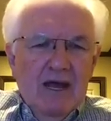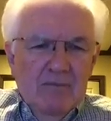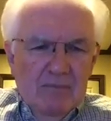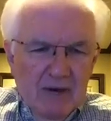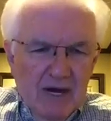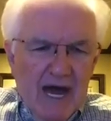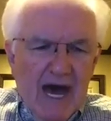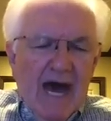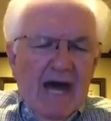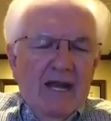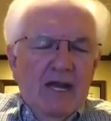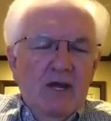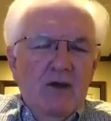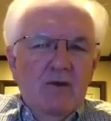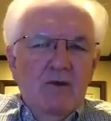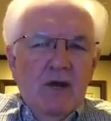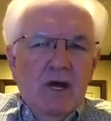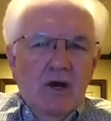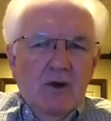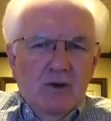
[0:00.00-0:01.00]
but I
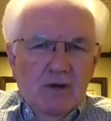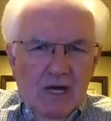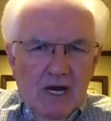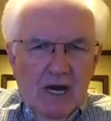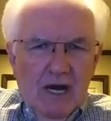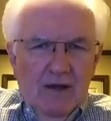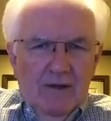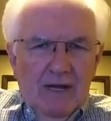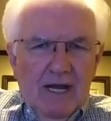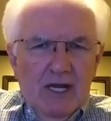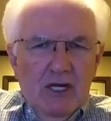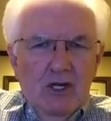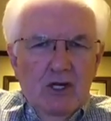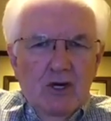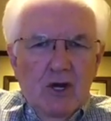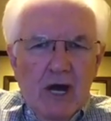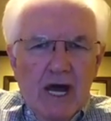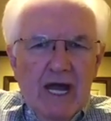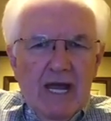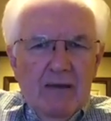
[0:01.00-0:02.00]
do know, God, that
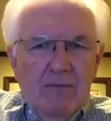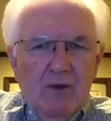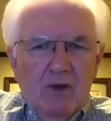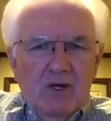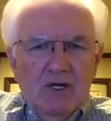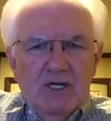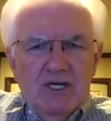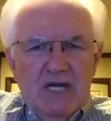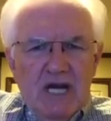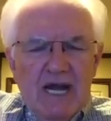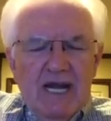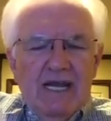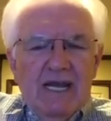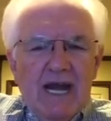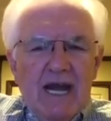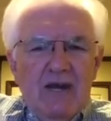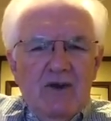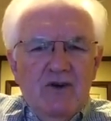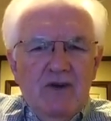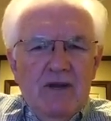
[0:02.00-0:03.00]
You're able to take
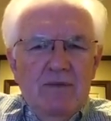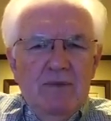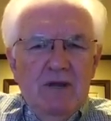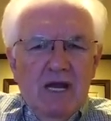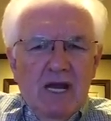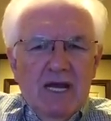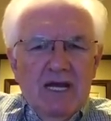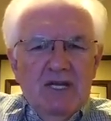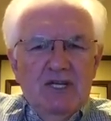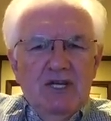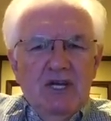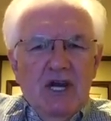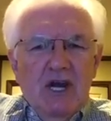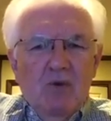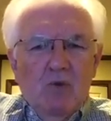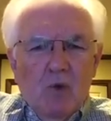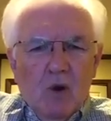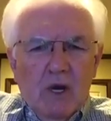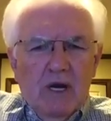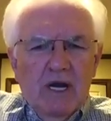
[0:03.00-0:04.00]
that tribulation
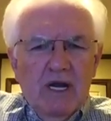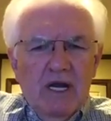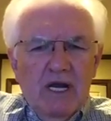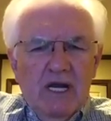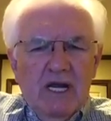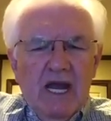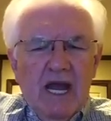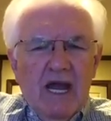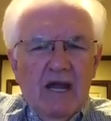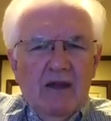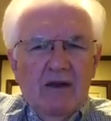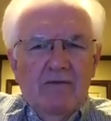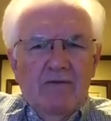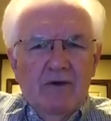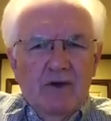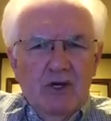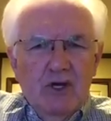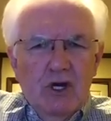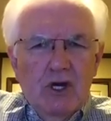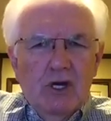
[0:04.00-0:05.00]
and work it together
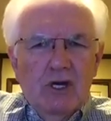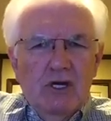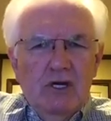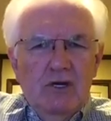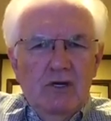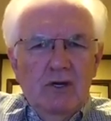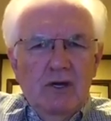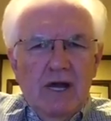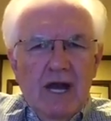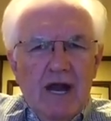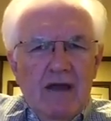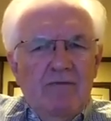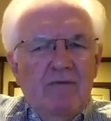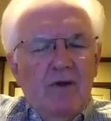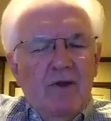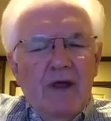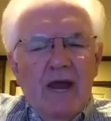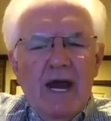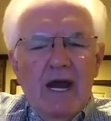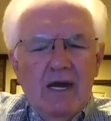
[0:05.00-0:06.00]
for Your good and
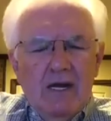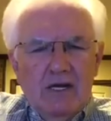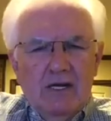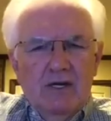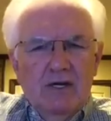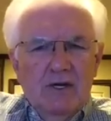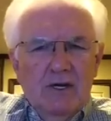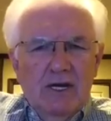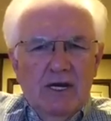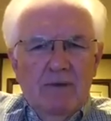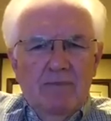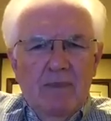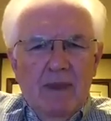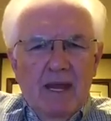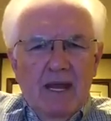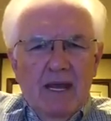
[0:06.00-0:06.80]
for their good.